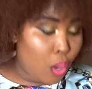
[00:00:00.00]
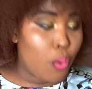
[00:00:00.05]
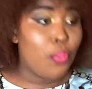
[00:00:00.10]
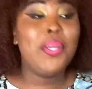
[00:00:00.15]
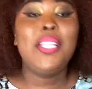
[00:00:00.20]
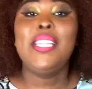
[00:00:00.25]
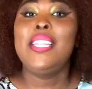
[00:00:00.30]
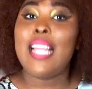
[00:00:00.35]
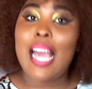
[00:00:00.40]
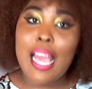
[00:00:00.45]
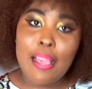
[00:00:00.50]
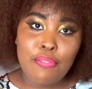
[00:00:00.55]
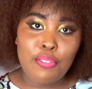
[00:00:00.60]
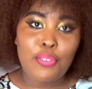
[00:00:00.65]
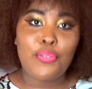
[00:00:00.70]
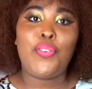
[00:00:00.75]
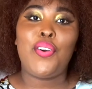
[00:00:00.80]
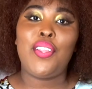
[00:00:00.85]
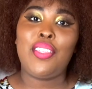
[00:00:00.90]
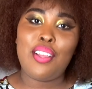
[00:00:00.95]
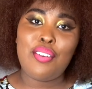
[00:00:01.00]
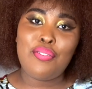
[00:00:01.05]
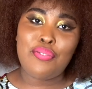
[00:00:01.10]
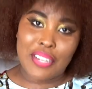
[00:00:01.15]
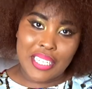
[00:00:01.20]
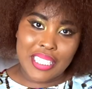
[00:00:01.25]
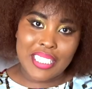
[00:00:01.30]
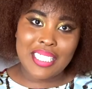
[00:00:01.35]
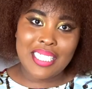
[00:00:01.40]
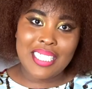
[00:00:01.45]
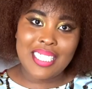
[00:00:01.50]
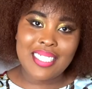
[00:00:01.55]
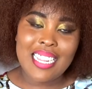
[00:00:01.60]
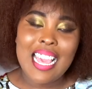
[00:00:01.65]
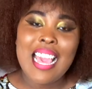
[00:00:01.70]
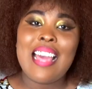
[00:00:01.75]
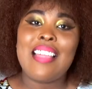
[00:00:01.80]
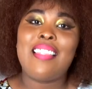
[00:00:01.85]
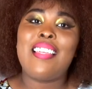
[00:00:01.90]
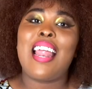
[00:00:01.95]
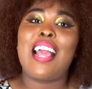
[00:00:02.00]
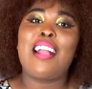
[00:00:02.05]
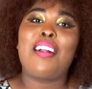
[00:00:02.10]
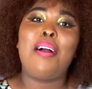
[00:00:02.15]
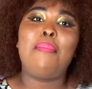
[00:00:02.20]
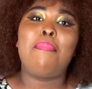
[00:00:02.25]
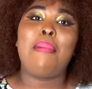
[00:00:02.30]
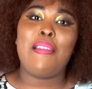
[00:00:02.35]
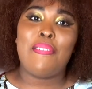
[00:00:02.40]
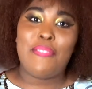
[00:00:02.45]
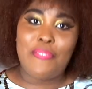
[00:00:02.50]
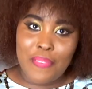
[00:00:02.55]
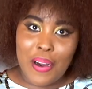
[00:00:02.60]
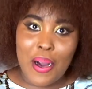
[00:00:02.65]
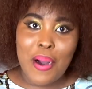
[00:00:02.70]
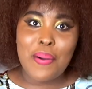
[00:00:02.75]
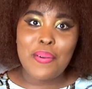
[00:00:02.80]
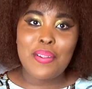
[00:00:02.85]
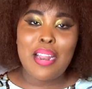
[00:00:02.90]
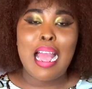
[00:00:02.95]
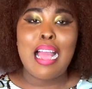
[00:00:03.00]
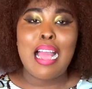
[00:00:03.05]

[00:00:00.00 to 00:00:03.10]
We left for the reason that I got my phone